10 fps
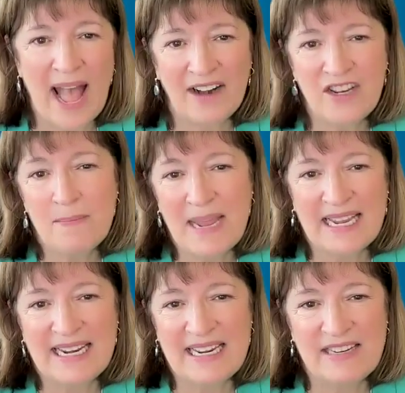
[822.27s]
how do you
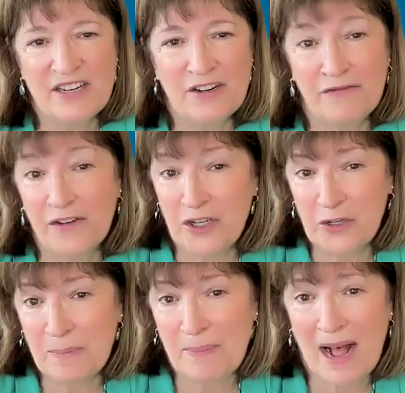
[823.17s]
make it easier for
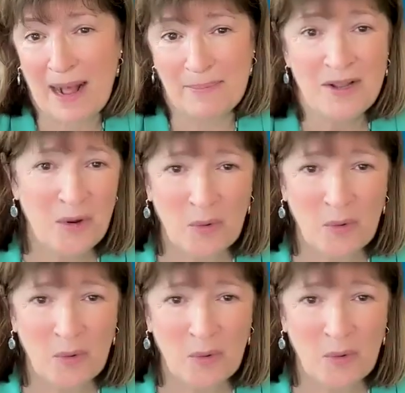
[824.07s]
you to pop?